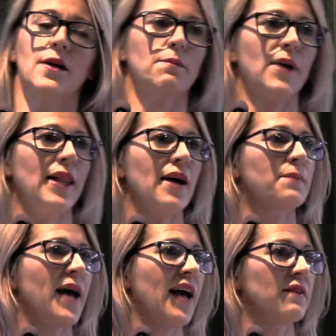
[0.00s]
my lung
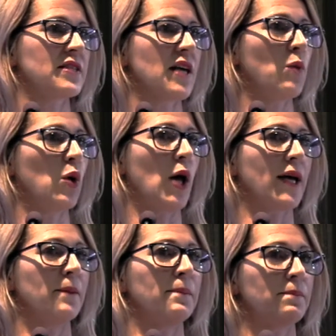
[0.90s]
behaves somewhat
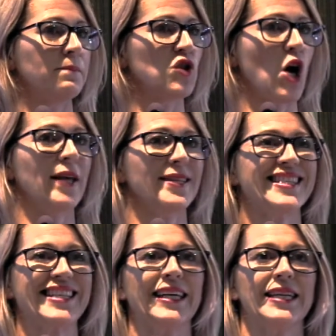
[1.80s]
like a giant
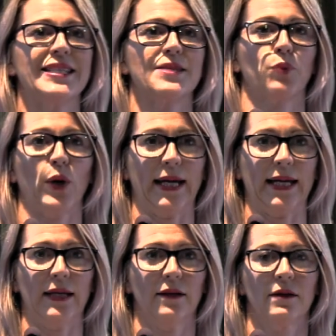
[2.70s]
slinky
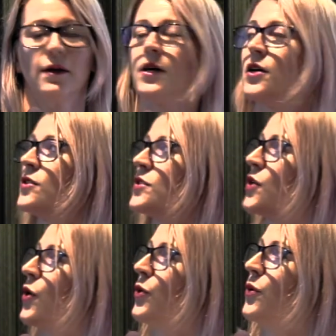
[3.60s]
spring.
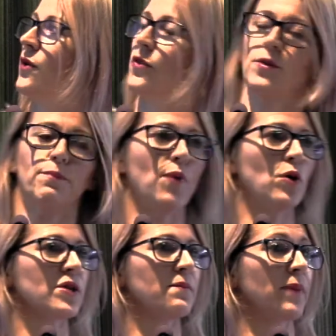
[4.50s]
So the
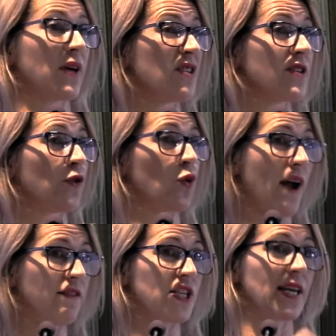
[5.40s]
bottom, because of
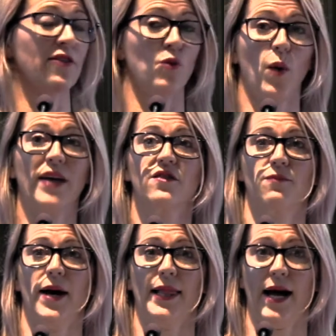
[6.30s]
gravity and the weight of
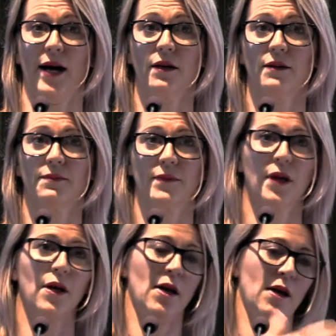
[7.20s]
my lung,
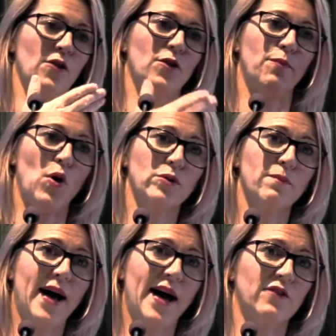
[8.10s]
the
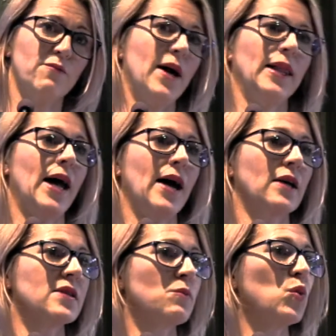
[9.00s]
bottom part of my lung
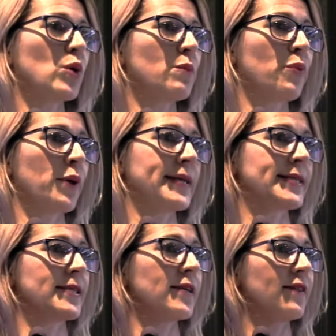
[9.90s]
is more
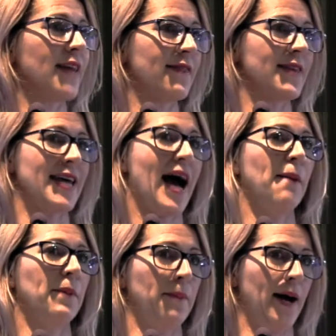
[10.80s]
compressed than the
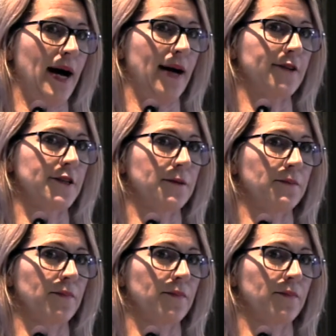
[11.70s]
upper part.